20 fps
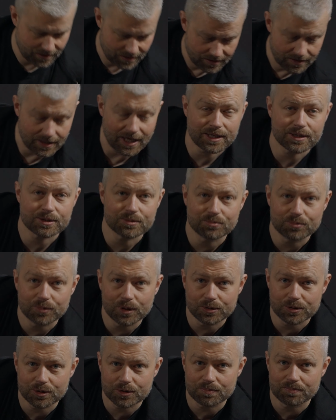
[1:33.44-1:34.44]
Next,
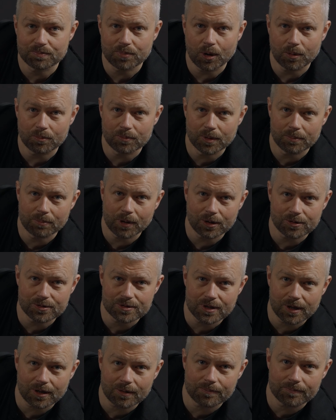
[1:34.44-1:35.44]
we'll just pop the
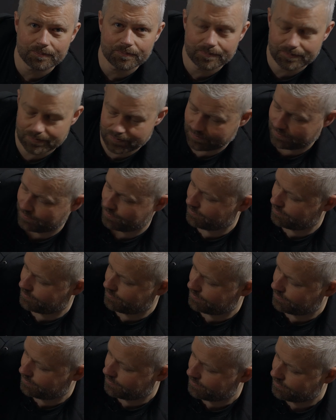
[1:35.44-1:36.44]
post up
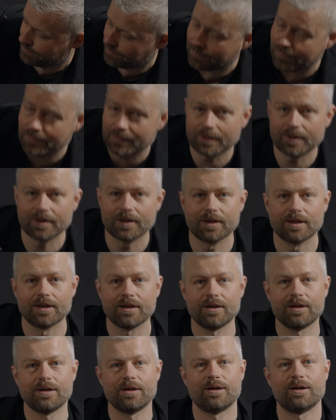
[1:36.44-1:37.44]

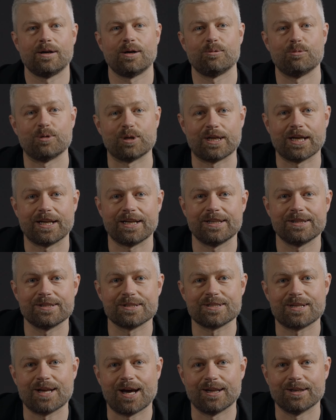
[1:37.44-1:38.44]
and we'll get it in the
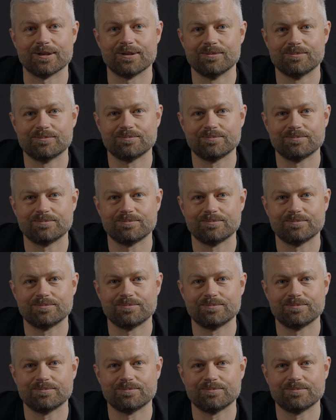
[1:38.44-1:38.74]
stand.